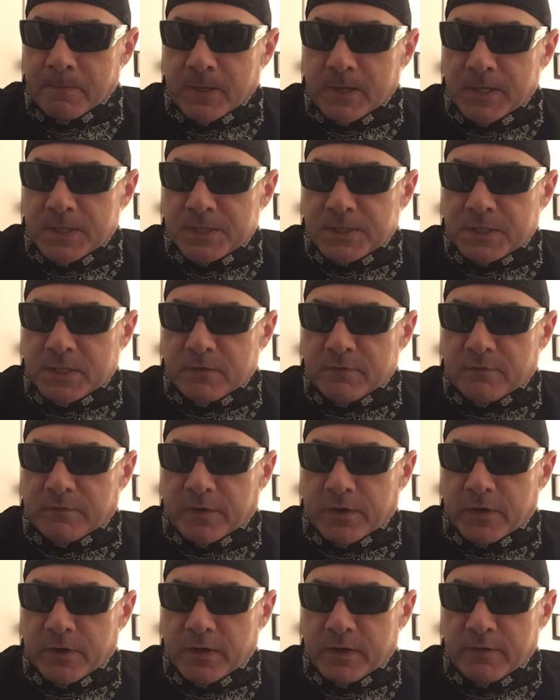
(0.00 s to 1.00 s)
is
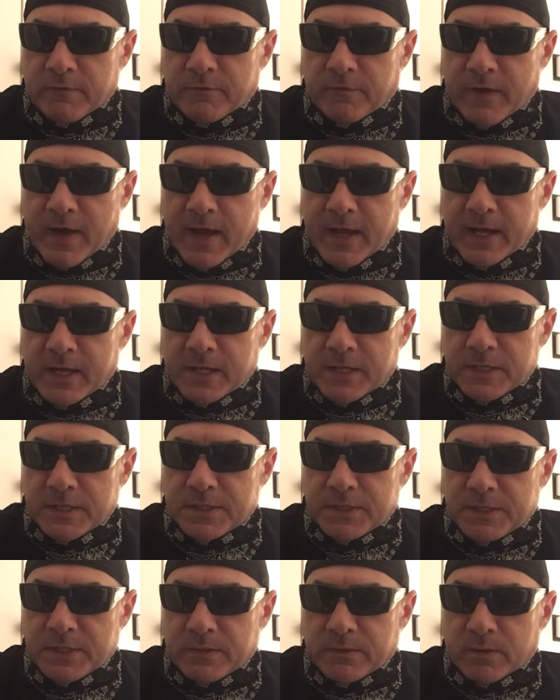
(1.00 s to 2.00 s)
converted via
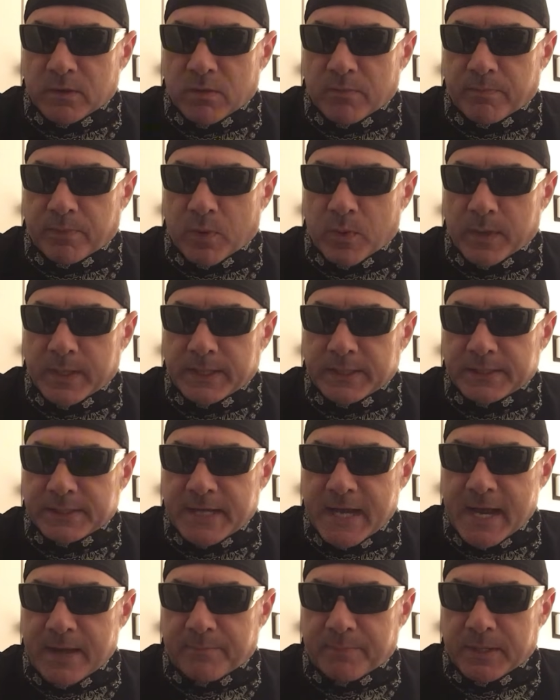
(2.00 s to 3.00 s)
zero-point
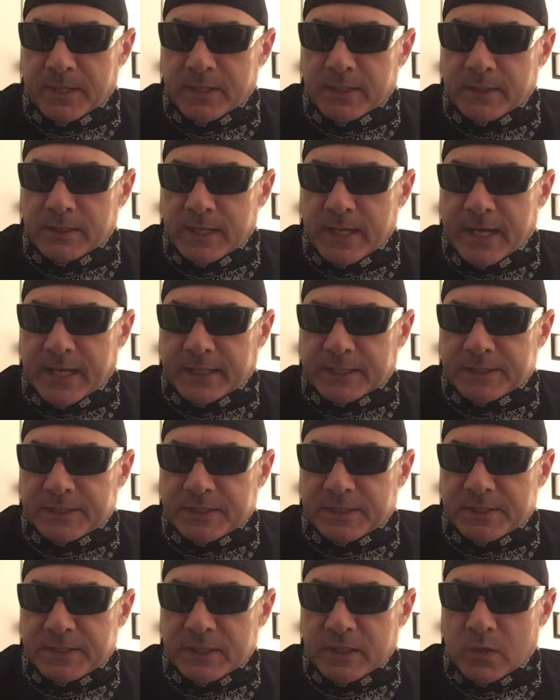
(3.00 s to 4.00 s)
tapping,
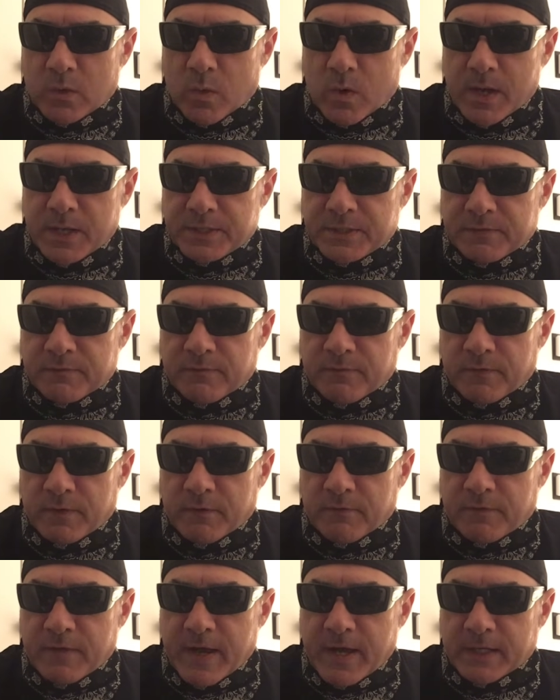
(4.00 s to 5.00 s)
accessing quantum
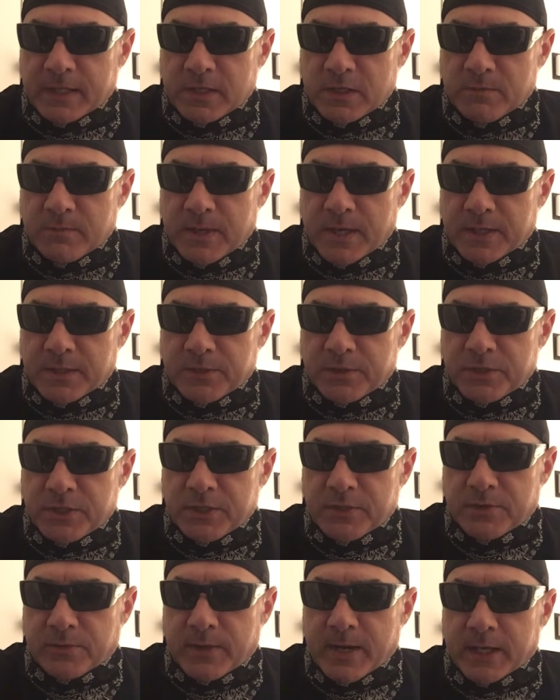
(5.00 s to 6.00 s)
vacuum energy
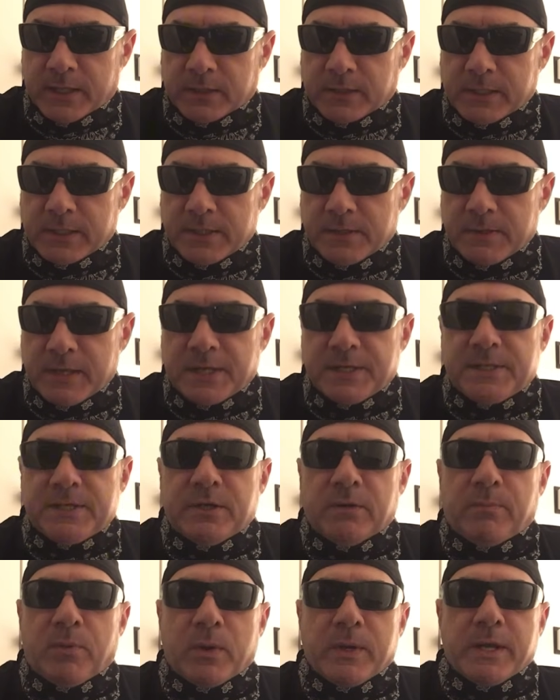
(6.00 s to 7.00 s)
directly. That's
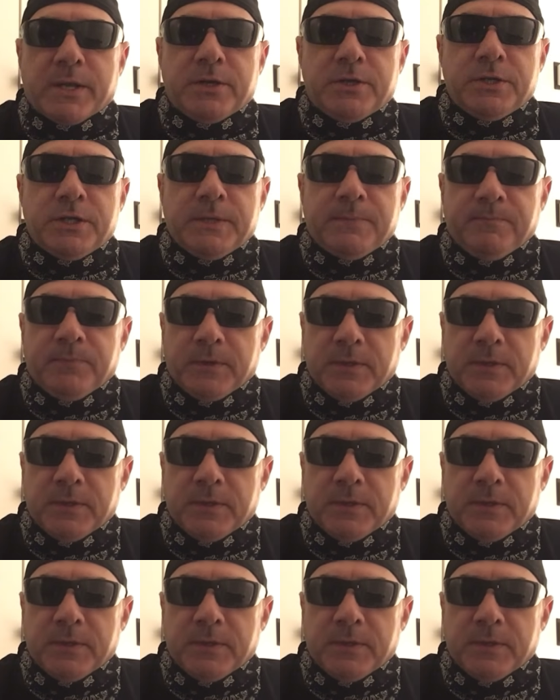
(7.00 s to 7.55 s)
zero-point energy.